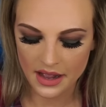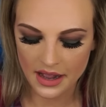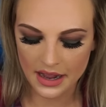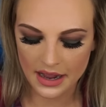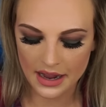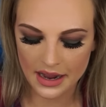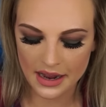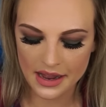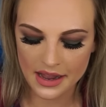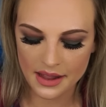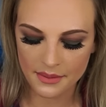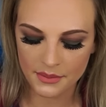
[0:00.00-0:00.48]

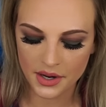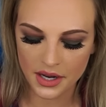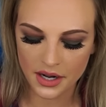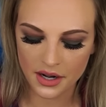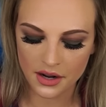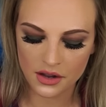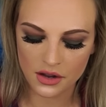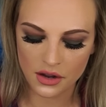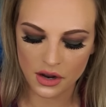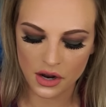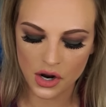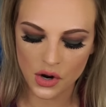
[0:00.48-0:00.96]
I am
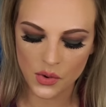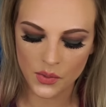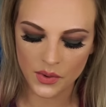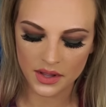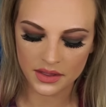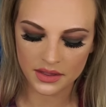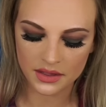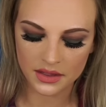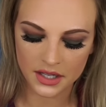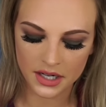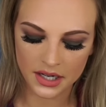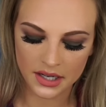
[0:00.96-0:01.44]
gonna go
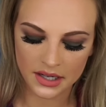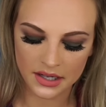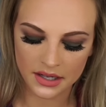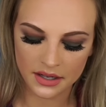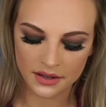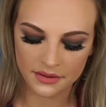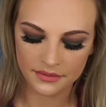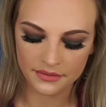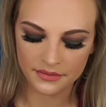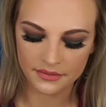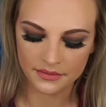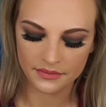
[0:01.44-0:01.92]
with
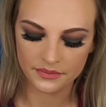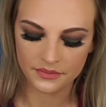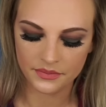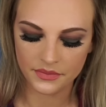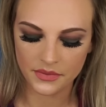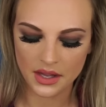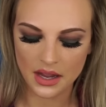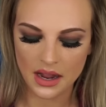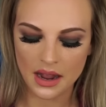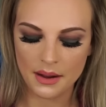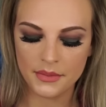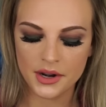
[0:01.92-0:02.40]
their,
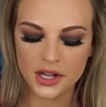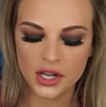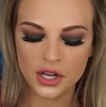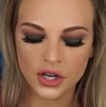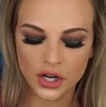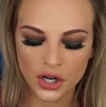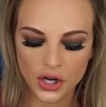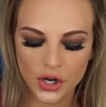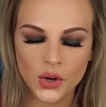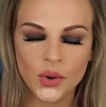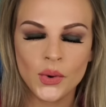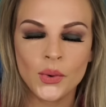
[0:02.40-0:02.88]
I'm gonna
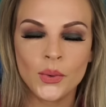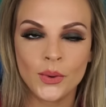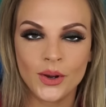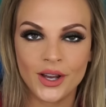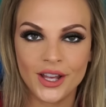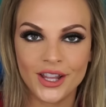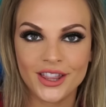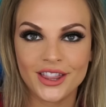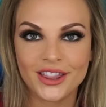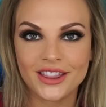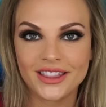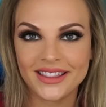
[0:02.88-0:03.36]
go
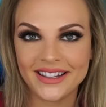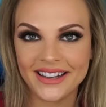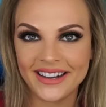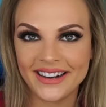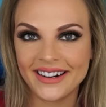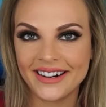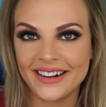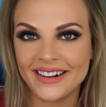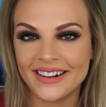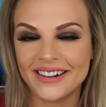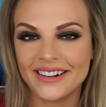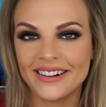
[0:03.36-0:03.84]
with
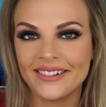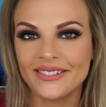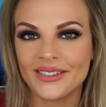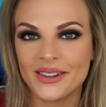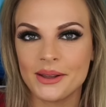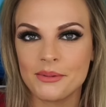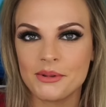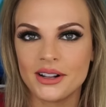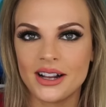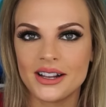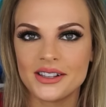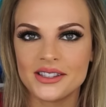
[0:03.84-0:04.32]
their
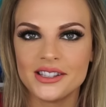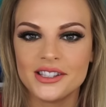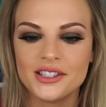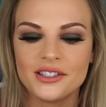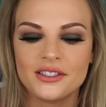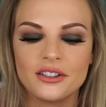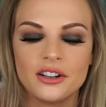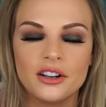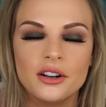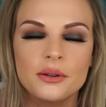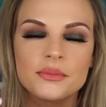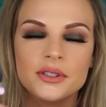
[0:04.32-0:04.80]
lip
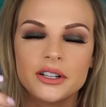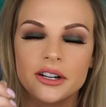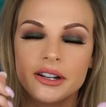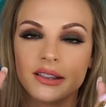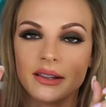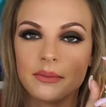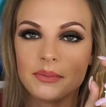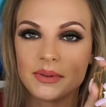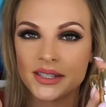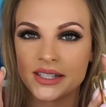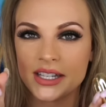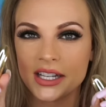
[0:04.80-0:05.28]
glosses, or I'm sorry,
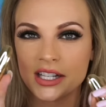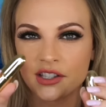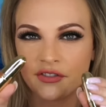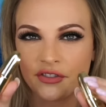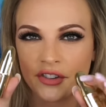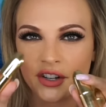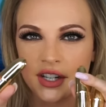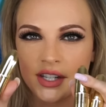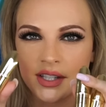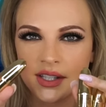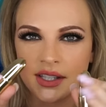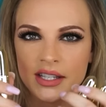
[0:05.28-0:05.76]
lipsticks
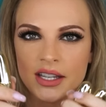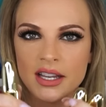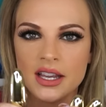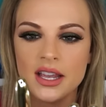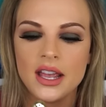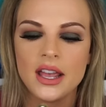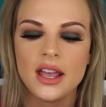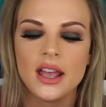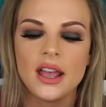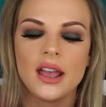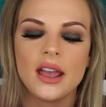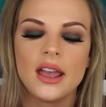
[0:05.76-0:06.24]
first.
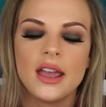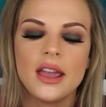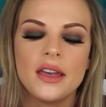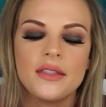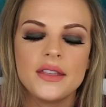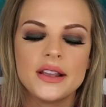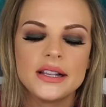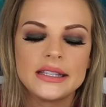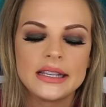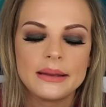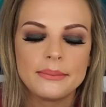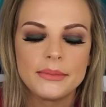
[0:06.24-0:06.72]
And
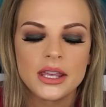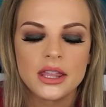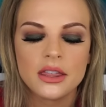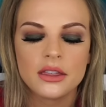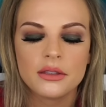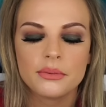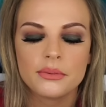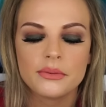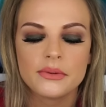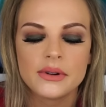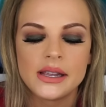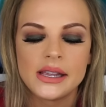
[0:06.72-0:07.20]
they sent me
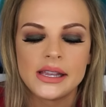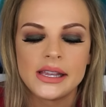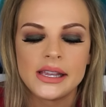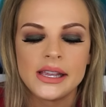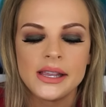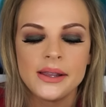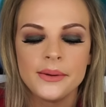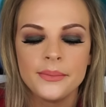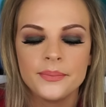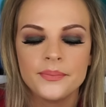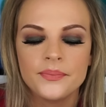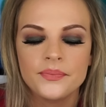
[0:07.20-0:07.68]

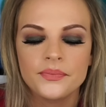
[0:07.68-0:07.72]
three.